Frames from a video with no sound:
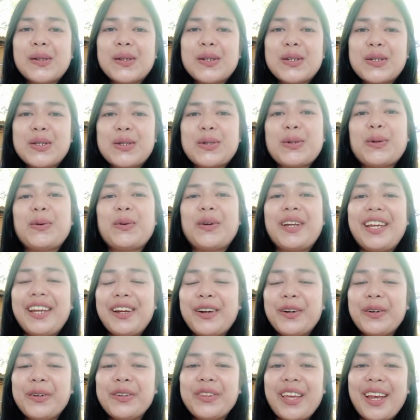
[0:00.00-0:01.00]
So
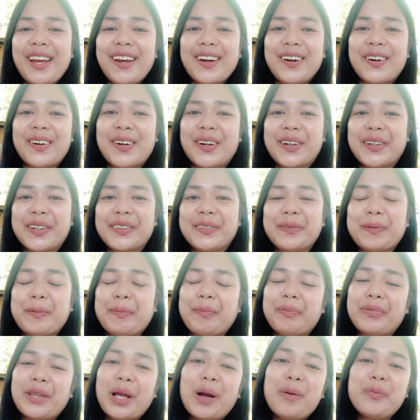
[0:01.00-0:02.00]
here they are.
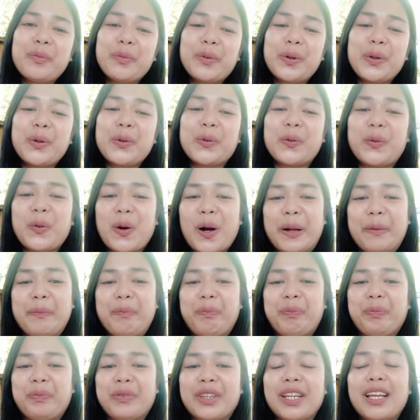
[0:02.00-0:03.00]
Number
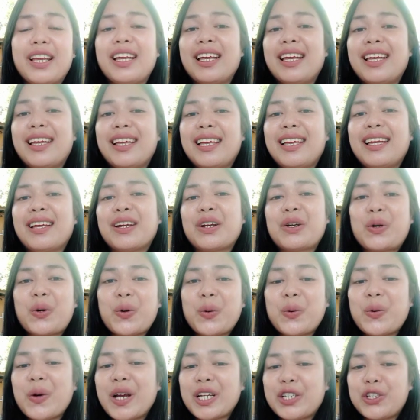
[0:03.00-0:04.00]
1,
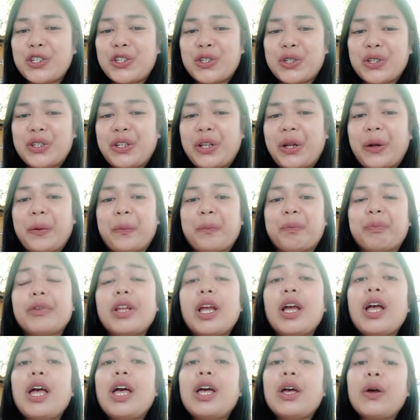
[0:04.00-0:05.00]
questioning.
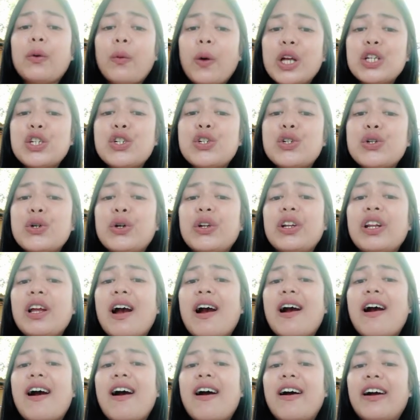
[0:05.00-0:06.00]
Questions
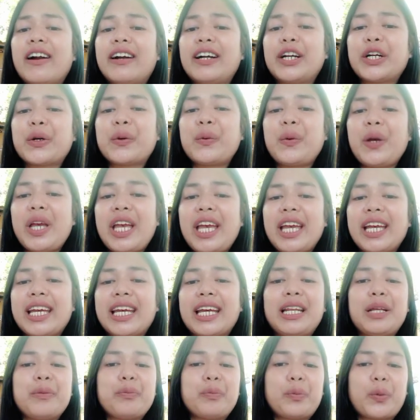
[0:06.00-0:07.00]
are a quick
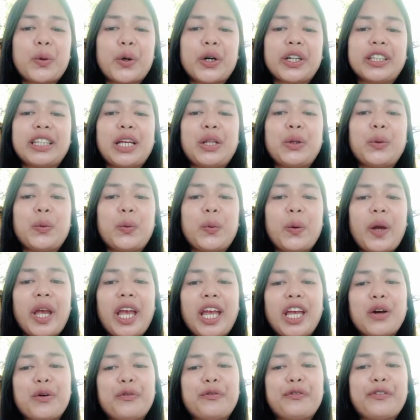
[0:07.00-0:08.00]
and important
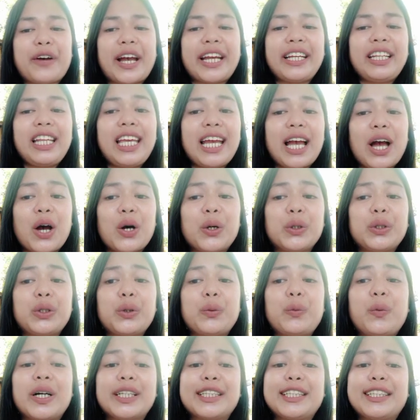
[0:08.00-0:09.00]
way of finding
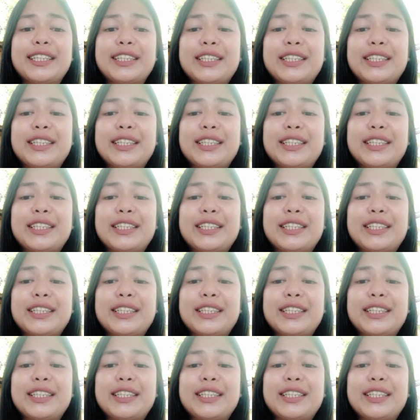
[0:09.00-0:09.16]
out what